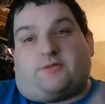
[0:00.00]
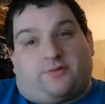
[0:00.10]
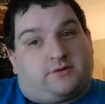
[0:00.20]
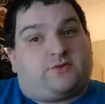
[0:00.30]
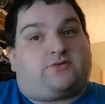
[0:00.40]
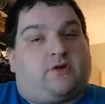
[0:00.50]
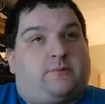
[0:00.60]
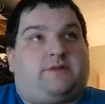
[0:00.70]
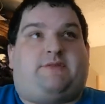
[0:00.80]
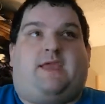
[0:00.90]
the third
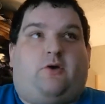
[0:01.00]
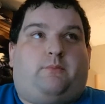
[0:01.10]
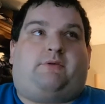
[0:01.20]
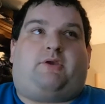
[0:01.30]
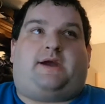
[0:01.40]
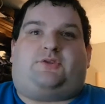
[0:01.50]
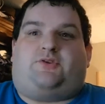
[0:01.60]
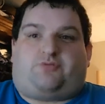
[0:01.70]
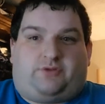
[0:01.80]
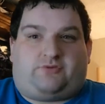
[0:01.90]
installment of the El
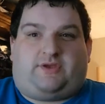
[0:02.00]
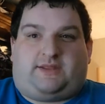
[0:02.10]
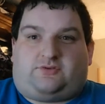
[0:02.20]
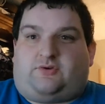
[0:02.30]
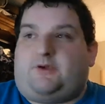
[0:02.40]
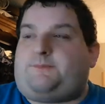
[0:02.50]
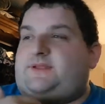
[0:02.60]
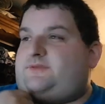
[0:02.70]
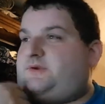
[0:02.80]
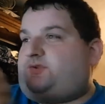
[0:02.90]
Mariachi trilogy, Antonio
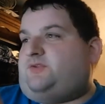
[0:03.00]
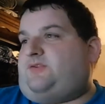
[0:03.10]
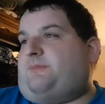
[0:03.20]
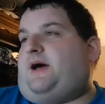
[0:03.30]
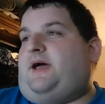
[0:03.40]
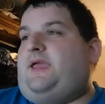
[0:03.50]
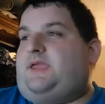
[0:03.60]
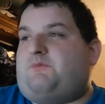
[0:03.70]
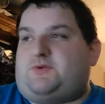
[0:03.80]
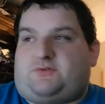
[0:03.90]
Banderas and Salma
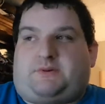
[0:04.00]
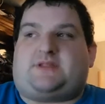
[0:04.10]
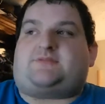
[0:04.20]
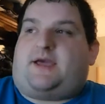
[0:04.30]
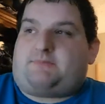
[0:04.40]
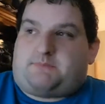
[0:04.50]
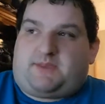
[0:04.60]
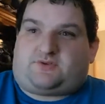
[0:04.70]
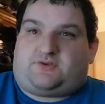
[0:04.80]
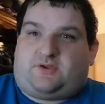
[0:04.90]
Hayek in Once Upon a Time in
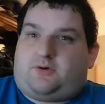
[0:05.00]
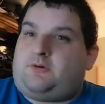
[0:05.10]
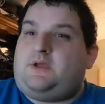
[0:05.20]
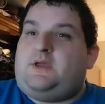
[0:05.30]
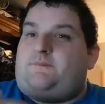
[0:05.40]
Mexico,